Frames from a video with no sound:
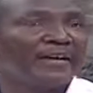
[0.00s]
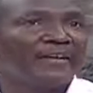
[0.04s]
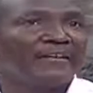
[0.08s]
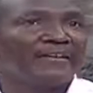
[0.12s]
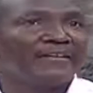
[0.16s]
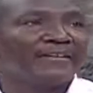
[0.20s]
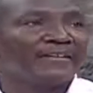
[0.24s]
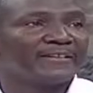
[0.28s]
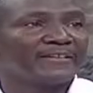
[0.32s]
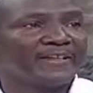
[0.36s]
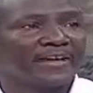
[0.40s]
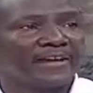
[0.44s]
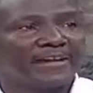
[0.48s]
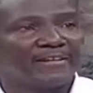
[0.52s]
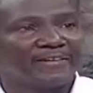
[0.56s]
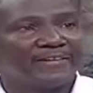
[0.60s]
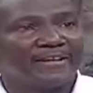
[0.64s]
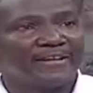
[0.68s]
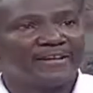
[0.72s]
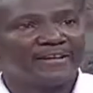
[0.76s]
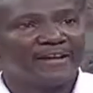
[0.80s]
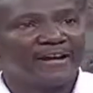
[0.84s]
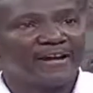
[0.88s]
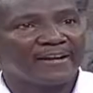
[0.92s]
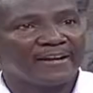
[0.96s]
The second
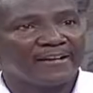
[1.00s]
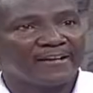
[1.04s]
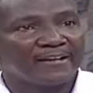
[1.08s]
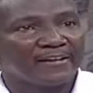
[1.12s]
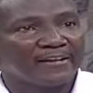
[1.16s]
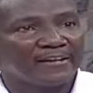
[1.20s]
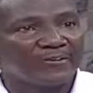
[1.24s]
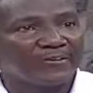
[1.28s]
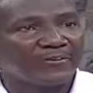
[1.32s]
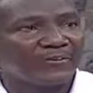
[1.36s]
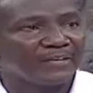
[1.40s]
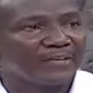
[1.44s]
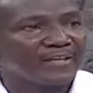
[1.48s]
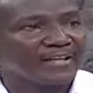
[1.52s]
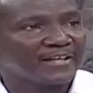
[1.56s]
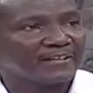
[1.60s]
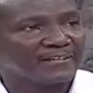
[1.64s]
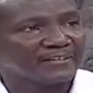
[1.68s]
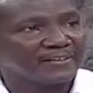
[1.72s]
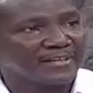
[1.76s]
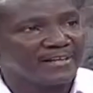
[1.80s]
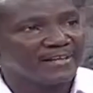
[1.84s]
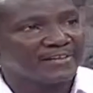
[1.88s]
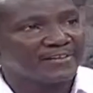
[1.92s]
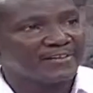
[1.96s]
thing, during that
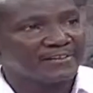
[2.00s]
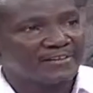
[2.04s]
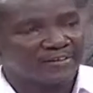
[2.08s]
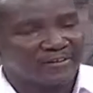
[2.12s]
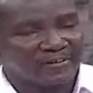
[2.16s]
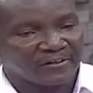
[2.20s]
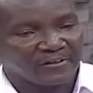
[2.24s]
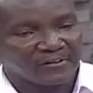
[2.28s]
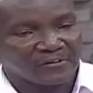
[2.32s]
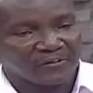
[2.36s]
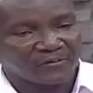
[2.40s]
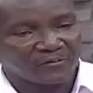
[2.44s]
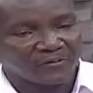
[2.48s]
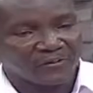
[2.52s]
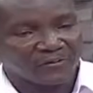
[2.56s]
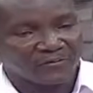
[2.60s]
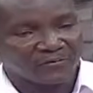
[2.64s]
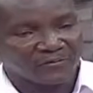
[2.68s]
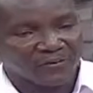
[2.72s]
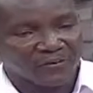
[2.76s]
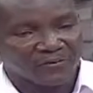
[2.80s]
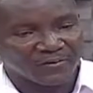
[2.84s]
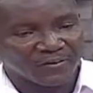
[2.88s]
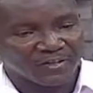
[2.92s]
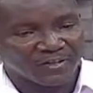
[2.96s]
study, we
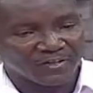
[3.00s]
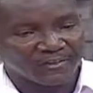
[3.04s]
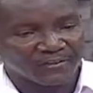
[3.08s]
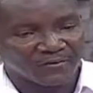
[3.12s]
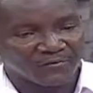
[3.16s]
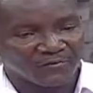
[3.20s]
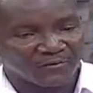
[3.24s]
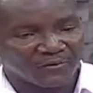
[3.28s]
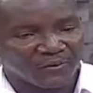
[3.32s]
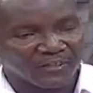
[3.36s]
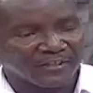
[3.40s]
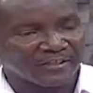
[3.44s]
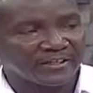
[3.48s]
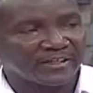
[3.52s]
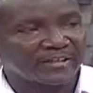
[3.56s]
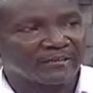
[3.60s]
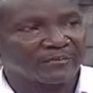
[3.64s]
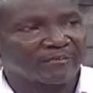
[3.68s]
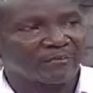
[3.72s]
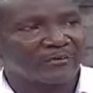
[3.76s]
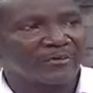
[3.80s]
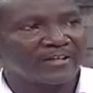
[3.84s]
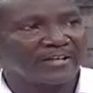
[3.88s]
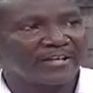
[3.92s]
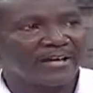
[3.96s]
found that if you are
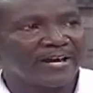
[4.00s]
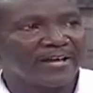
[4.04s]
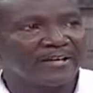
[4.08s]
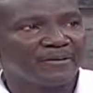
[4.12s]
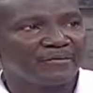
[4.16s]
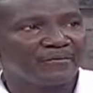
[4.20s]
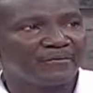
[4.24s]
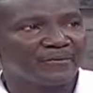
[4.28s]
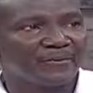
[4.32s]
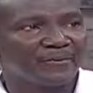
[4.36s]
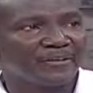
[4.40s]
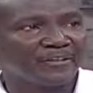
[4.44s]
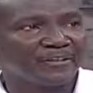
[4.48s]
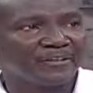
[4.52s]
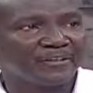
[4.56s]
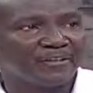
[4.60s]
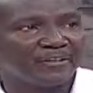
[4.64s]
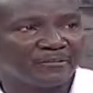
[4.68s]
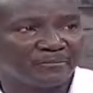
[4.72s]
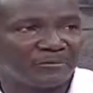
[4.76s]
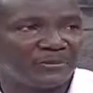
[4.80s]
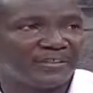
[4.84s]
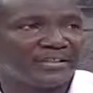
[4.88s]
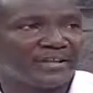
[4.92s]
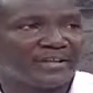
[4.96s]
transporting animals,
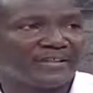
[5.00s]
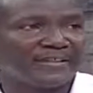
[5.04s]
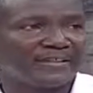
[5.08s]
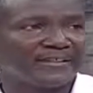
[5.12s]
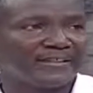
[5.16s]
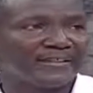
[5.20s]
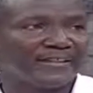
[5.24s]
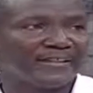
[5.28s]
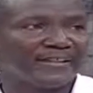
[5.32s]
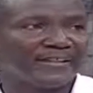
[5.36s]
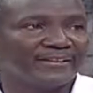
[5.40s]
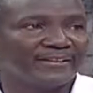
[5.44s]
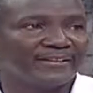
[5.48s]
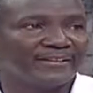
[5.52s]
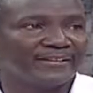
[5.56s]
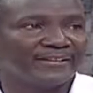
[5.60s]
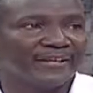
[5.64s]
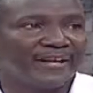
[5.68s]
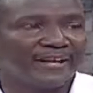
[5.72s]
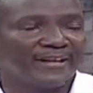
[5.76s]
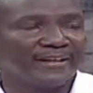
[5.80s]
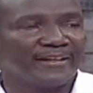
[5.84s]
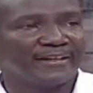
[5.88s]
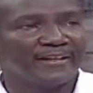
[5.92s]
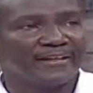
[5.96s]
especially chickens,
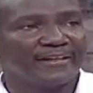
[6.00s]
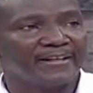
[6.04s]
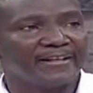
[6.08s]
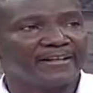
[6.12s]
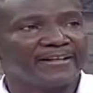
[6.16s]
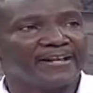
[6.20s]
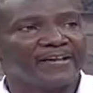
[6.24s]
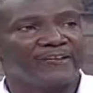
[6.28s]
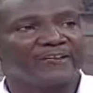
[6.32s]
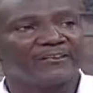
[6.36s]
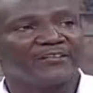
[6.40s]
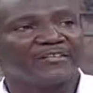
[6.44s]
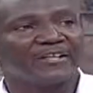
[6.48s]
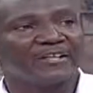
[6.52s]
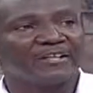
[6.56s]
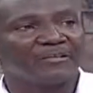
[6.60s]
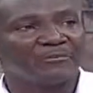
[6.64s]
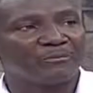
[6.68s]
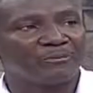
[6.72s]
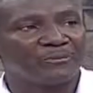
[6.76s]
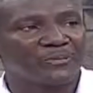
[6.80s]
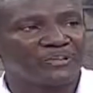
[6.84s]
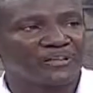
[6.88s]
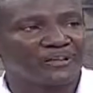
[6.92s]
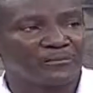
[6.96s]
again, and they're not
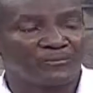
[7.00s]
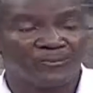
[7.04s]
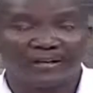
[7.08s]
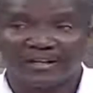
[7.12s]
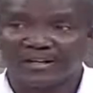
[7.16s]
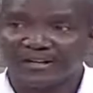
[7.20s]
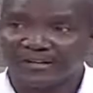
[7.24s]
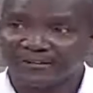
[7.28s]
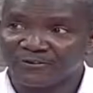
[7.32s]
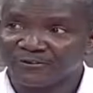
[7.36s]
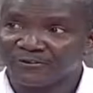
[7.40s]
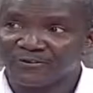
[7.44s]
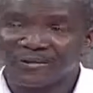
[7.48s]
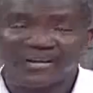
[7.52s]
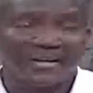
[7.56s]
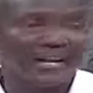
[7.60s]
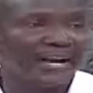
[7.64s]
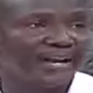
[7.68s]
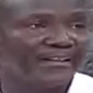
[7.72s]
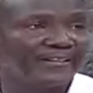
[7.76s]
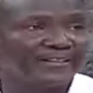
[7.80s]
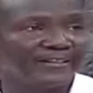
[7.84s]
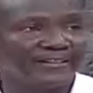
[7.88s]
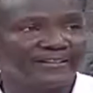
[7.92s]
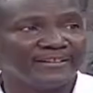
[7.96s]
transported well, and you and
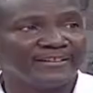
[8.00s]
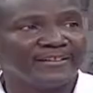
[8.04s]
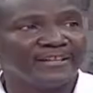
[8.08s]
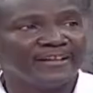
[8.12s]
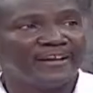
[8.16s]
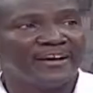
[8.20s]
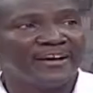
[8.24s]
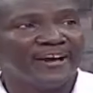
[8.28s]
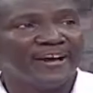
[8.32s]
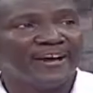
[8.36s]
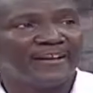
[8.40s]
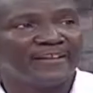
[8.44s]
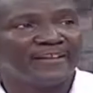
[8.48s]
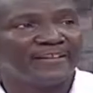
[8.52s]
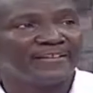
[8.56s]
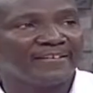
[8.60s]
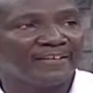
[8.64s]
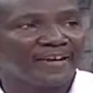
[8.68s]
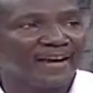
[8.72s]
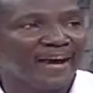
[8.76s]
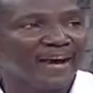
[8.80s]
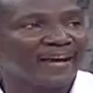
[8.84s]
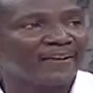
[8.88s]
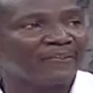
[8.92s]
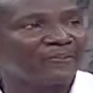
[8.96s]
I see
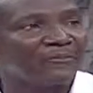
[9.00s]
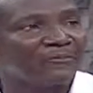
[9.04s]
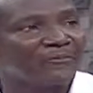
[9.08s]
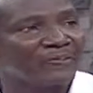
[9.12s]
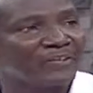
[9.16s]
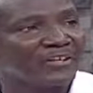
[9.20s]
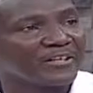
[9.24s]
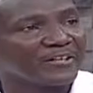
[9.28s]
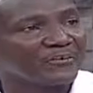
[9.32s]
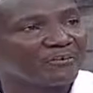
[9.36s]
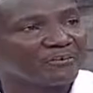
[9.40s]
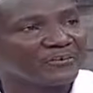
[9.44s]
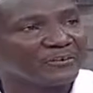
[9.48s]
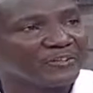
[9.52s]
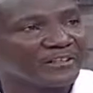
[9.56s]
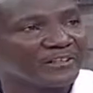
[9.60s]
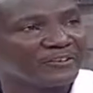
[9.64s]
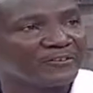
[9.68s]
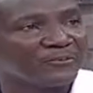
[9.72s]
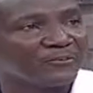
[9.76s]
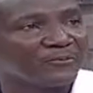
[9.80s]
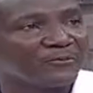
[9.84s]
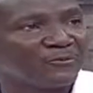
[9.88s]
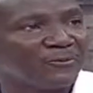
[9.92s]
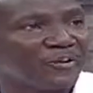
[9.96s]
the kind of
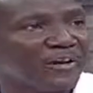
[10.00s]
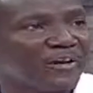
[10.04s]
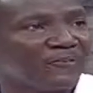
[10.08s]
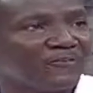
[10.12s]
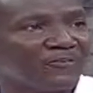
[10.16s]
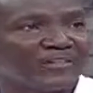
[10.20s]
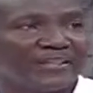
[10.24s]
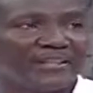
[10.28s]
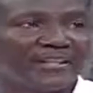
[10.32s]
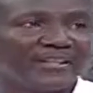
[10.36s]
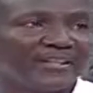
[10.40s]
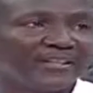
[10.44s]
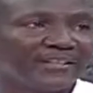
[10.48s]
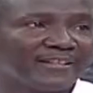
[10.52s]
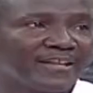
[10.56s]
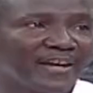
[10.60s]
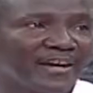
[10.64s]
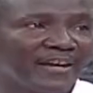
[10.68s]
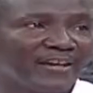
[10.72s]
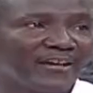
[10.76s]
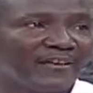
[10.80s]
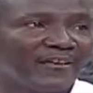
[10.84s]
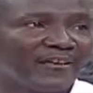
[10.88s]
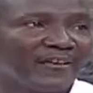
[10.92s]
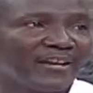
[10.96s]
transportation we have, chickens
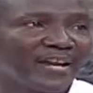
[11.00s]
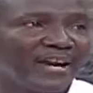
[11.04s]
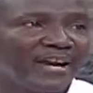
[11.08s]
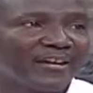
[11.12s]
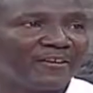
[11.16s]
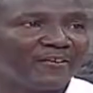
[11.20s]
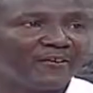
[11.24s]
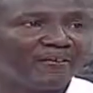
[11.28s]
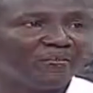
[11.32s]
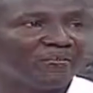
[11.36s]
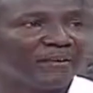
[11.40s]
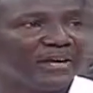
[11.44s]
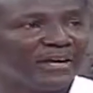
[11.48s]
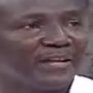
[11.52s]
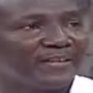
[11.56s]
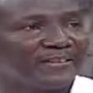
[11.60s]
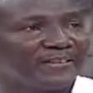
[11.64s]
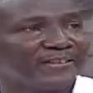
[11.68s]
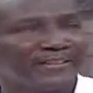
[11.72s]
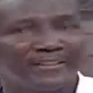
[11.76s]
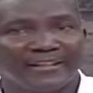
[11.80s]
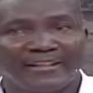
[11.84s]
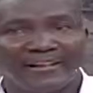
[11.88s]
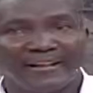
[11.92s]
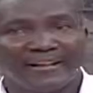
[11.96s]
hanging on
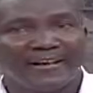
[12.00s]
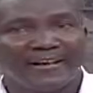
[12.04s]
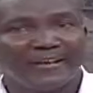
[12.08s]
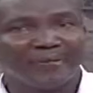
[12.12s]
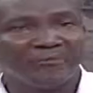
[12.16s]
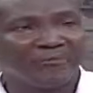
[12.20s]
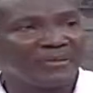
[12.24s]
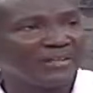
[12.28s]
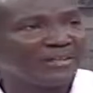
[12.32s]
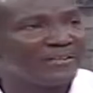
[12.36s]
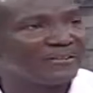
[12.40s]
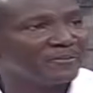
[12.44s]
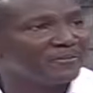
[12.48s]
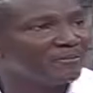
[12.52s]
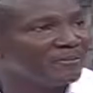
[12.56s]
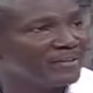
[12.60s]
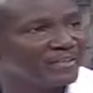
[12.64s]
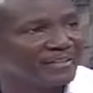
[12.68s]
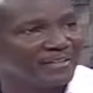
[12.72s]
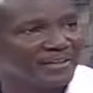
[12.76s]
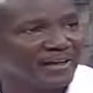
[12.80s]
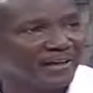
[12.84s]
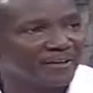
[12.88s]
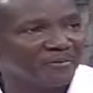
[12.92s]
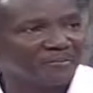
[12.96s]
handlebars, pigs
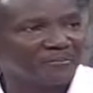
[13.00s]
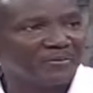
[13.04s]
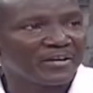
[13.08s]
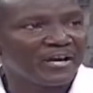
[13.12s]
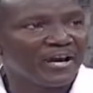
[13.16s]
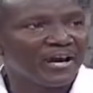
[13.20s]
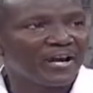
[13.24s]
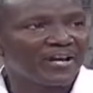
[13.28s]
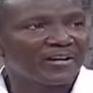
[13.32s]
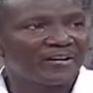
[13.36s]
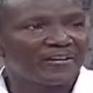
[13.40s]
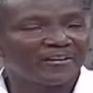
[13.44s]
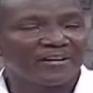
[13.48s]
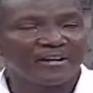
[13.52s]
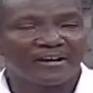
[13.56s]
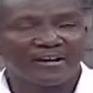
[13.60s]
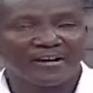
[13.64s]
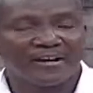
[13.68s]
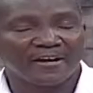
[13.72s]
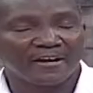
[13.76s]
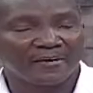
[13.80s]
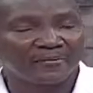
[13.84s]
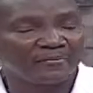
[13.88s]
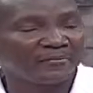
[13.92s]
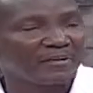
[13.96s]
being tied behind
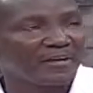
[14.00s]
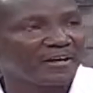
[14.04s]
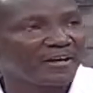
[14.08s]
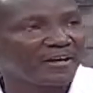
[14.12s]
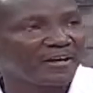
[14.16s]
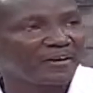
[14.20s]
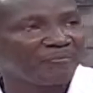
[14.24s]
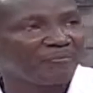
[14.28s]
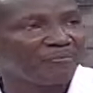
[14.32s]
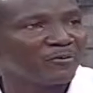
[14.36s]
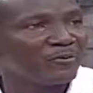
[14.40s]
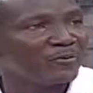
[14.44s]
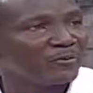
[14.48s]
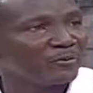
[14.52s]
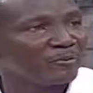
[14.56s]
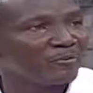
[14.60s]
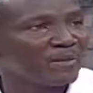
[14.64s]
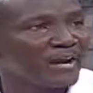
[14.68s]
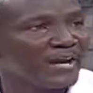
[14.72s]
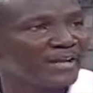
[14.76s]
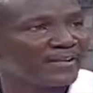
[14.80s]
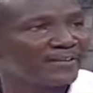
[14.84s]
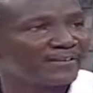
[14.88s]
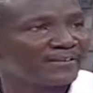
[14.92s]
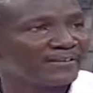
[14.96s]

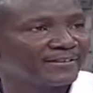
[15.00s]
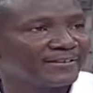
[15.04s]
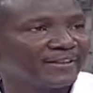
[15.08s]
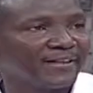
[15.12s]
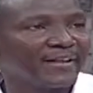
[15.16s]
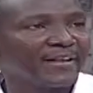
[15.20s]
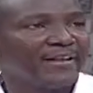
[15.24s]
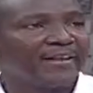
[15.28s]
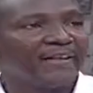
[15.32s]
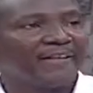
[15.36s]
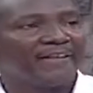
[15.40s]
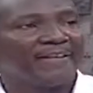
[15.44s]
motorbikes.